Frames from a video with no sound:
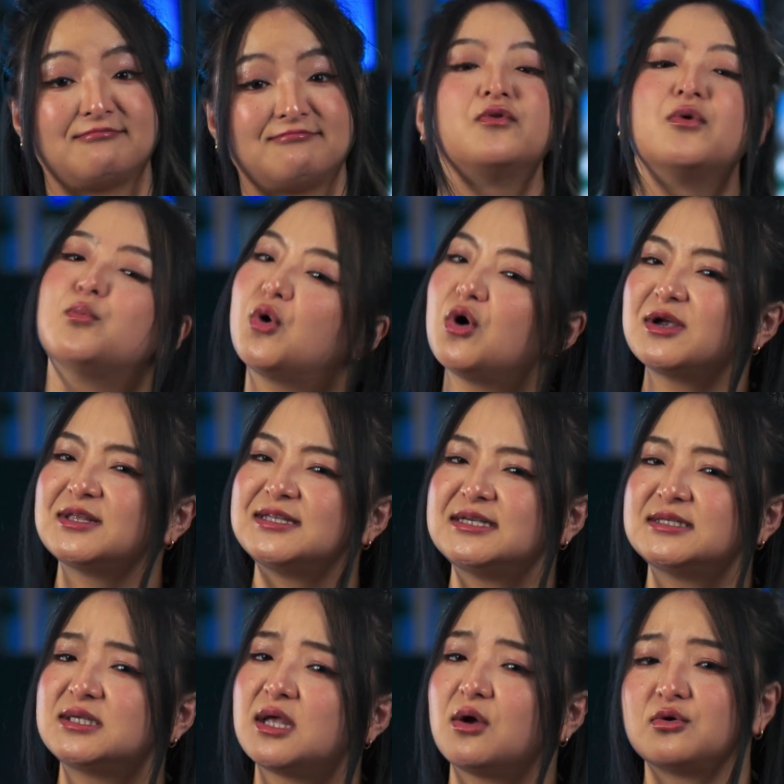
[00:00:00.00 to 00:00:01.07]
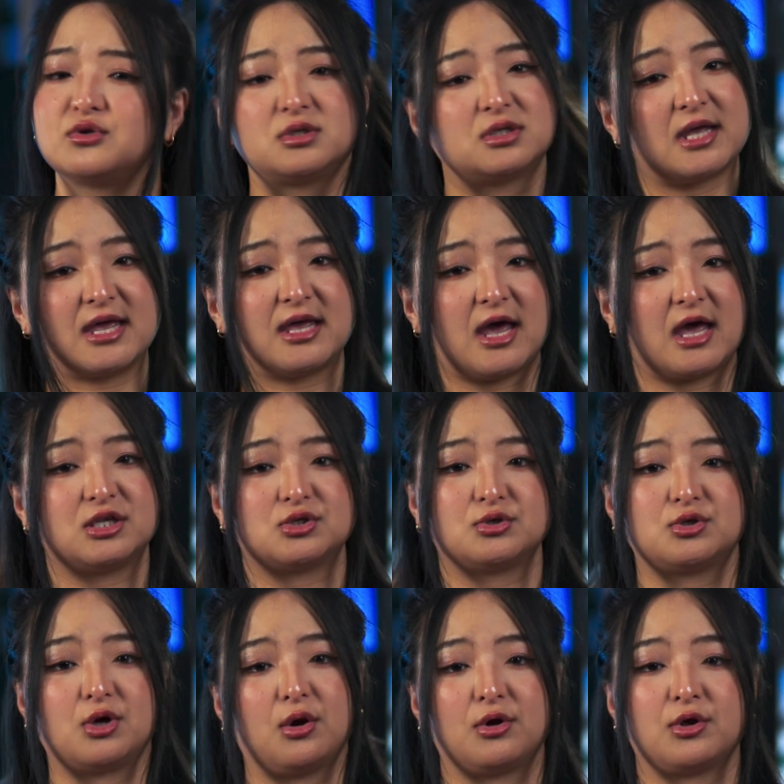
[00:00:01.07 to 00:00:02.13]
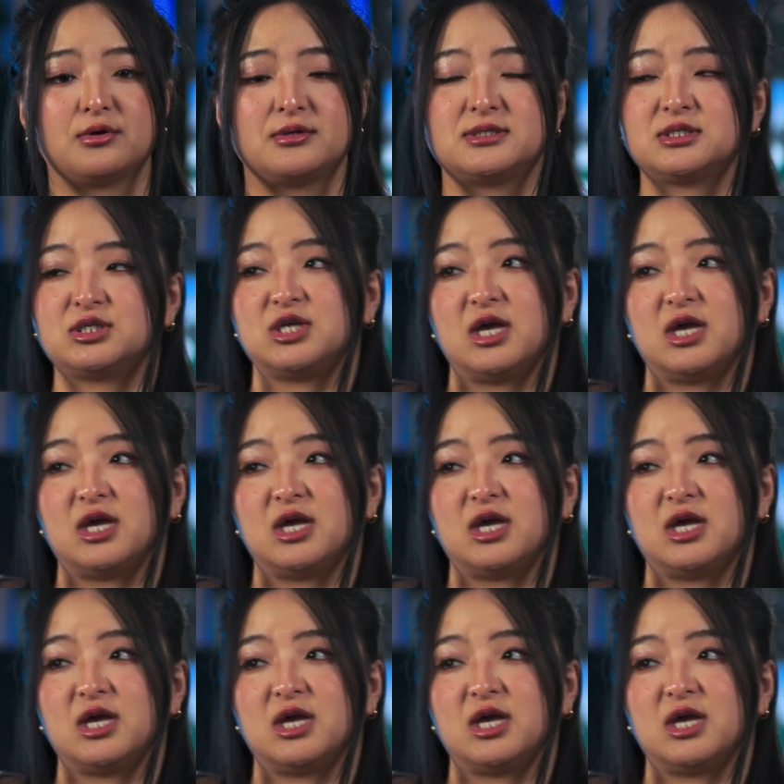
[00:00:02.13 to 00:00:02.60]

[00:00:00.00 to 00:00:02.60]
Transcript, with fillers: For more detailed AI tutorials,